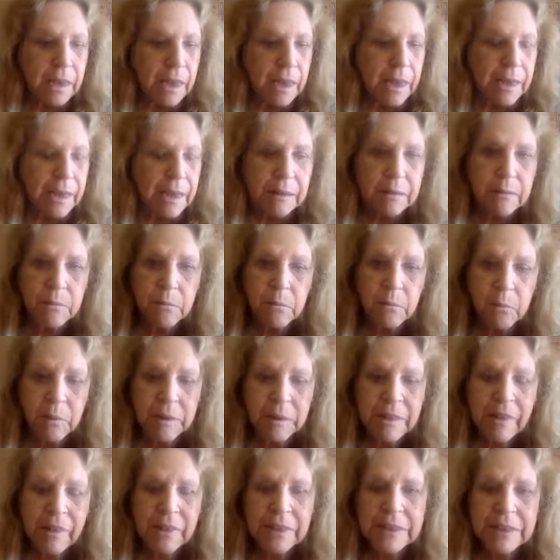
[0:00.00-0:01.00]
And one
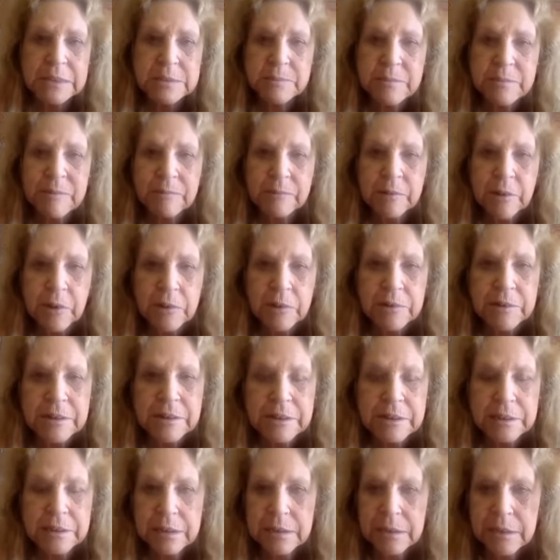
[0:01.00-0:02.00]
of the things we've
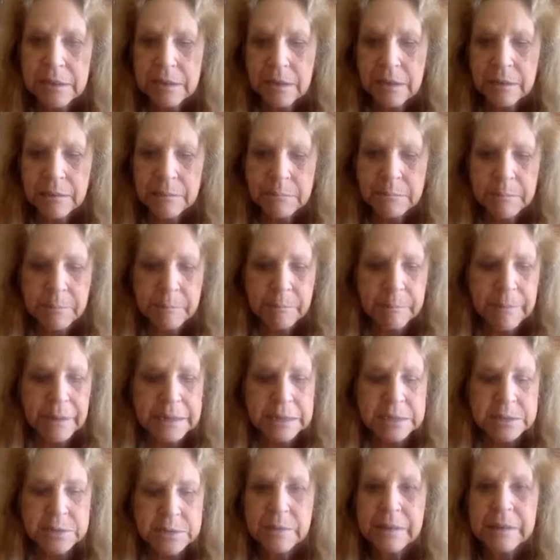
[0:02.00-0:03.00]
learned by
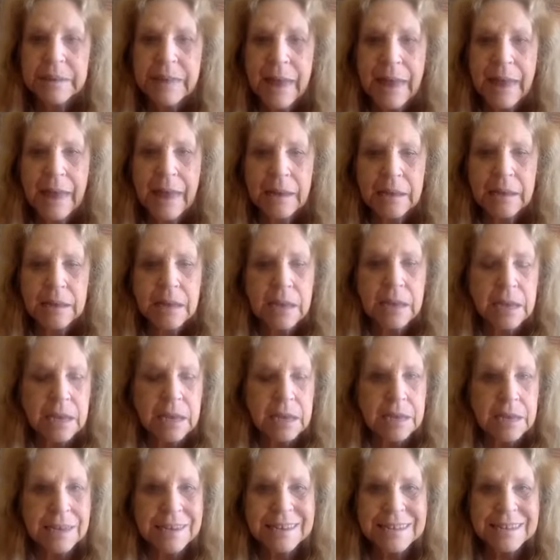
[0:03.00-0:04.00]
doing that
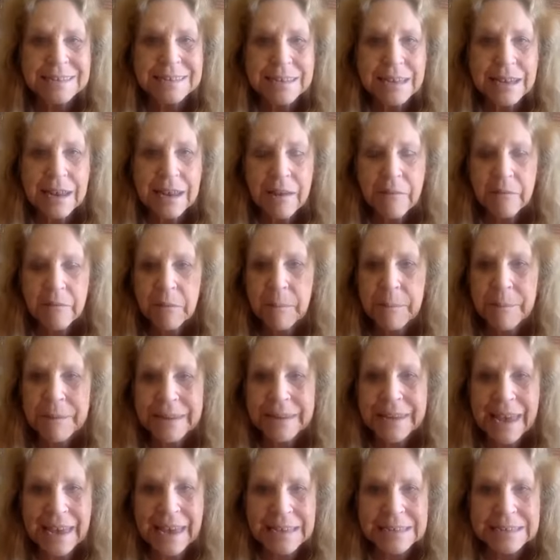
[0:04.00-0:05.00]
is that
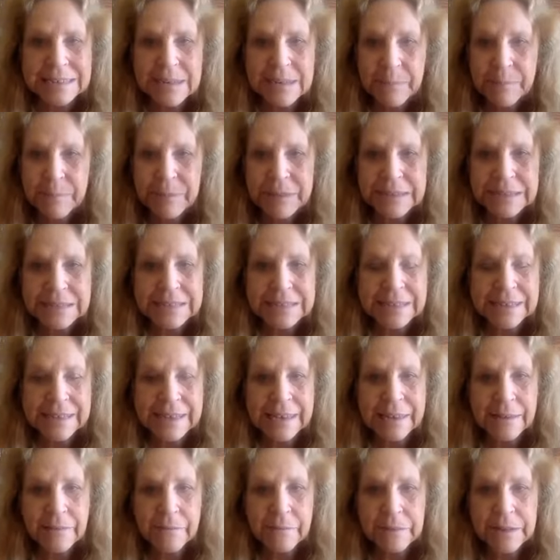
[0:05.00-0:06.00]
everybody has something to
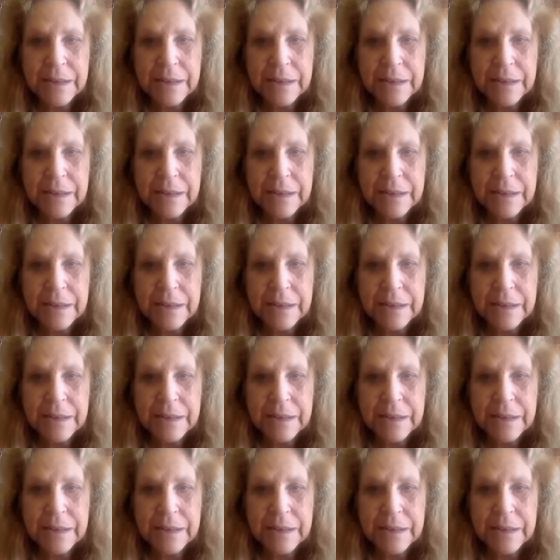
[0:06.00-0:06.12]
give and